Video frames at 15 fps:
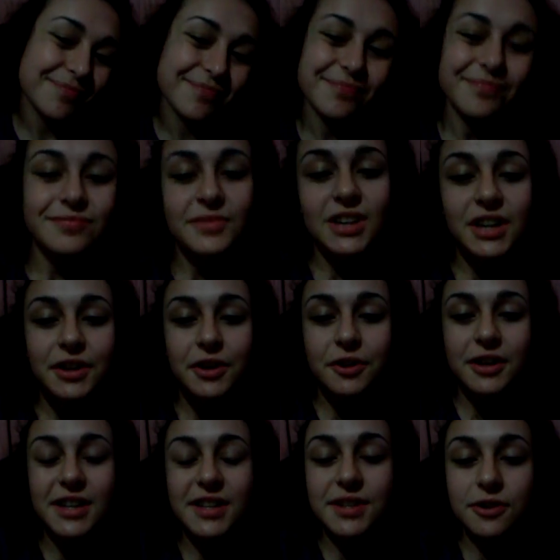I don't know.
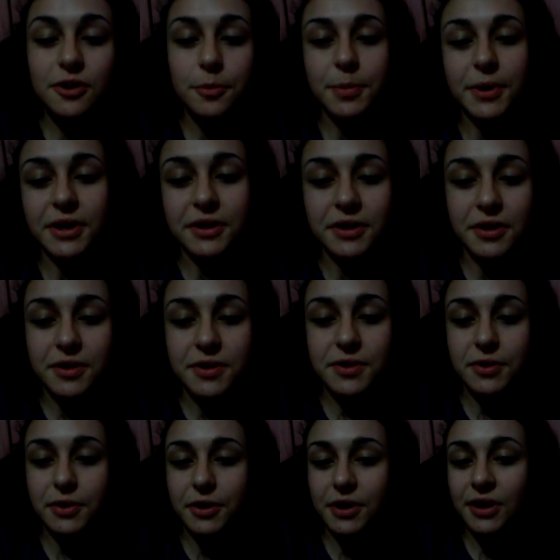It's your opinion.
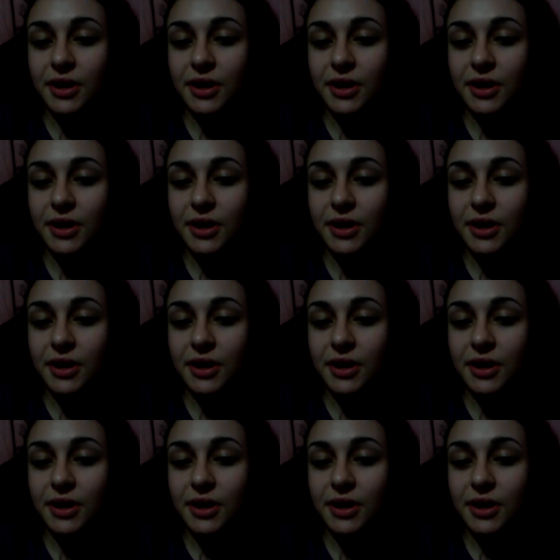So